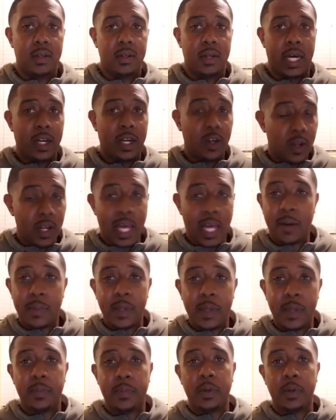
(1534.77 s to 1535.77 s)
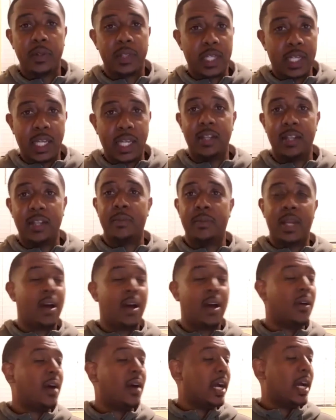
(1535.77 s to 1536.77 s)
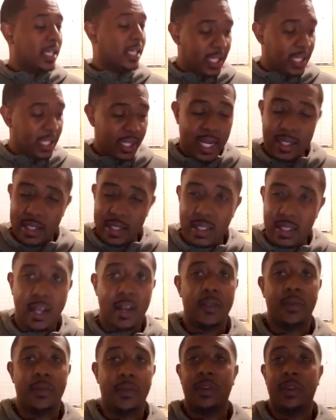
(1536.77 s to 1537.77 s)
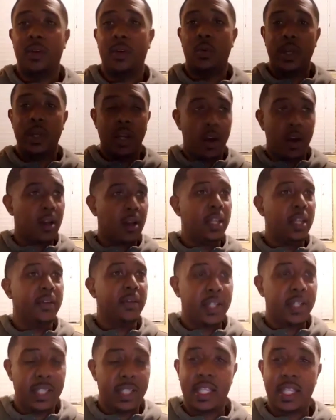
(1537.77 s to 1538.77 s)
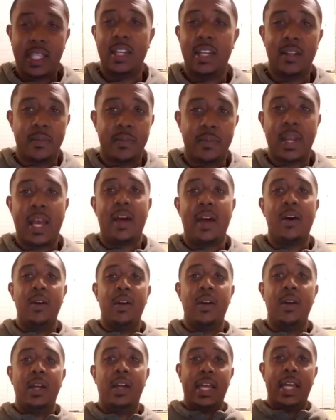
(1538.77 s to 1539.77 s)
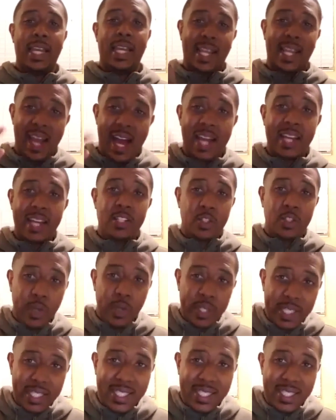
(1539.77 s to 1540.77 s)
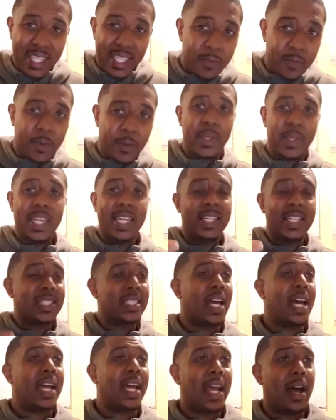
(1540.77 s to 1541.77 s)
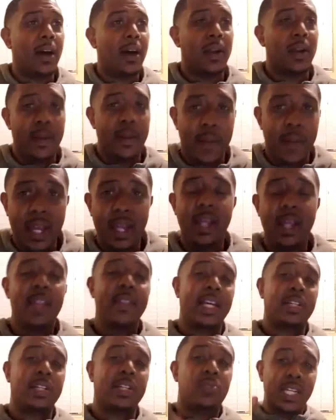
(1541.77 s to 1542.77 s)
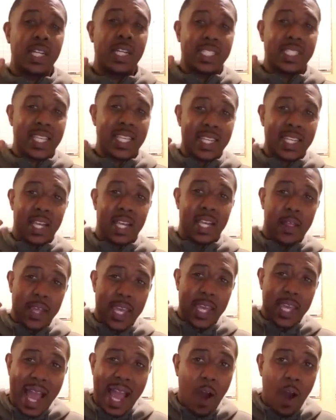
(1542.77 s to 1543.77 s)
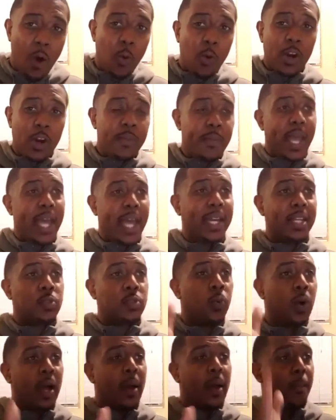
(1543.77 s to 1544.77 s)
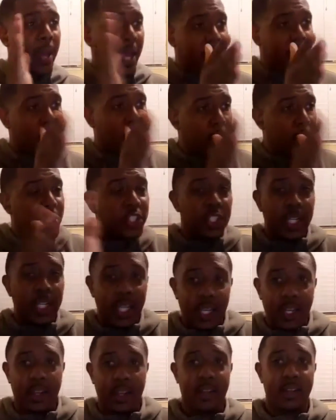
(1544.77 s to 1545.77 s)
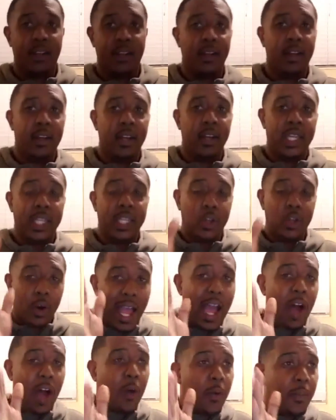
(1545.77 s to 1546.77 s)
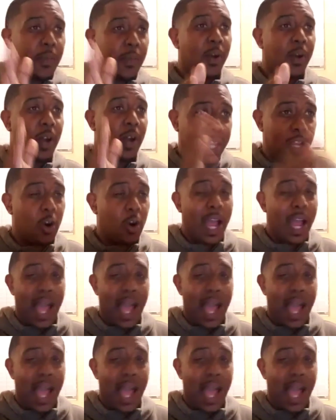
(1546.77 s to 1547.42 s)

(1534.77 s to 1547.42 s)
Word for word: I know a lot of people, the kingdom now, I get that stuff. We are living in the kingdom now, and God is doing this thing from the inside out. Amen. That's why he says the outward man is what? Perishing. Your out your